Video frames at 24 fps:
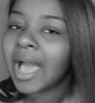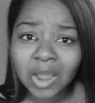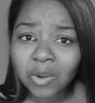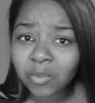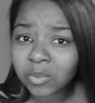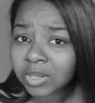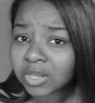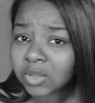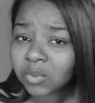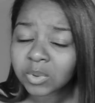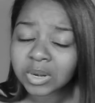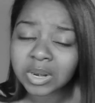I
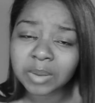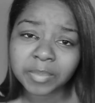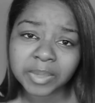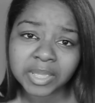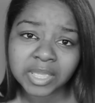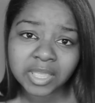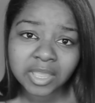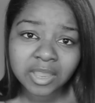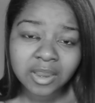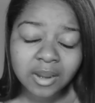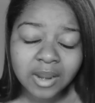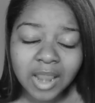really want to be
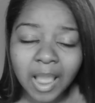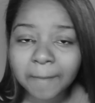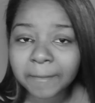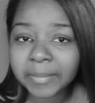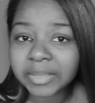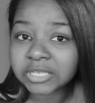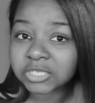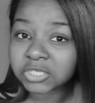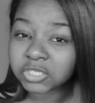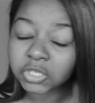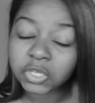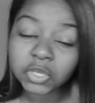here. I
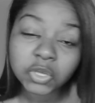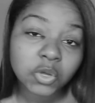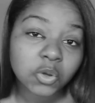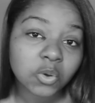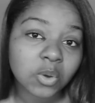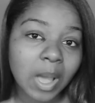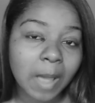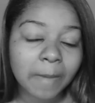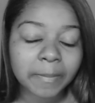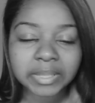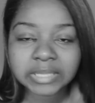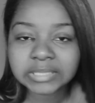miss you.
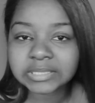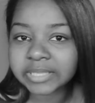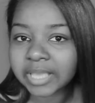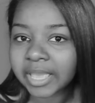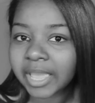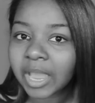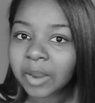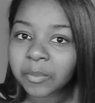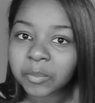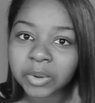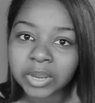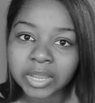I miss
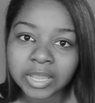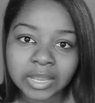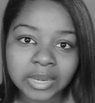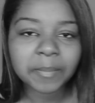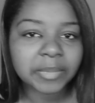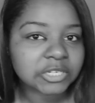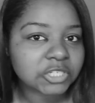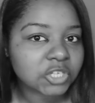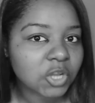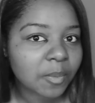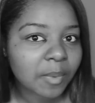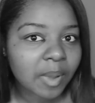Cameron. I
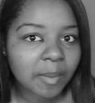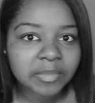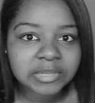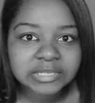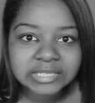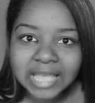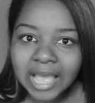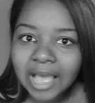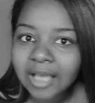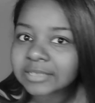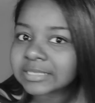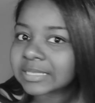miss your
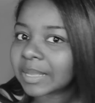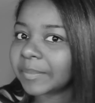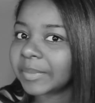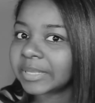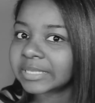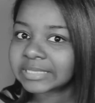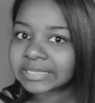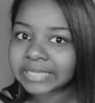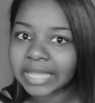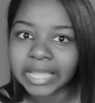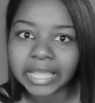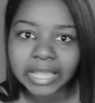mama's house. I
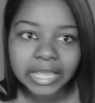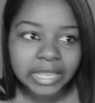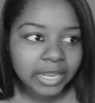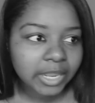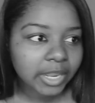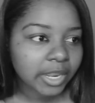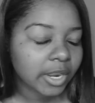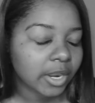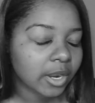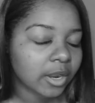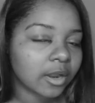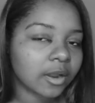miss
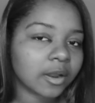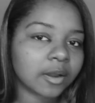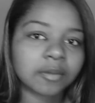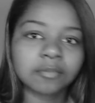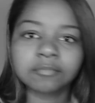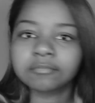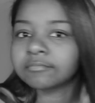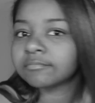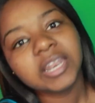staying here.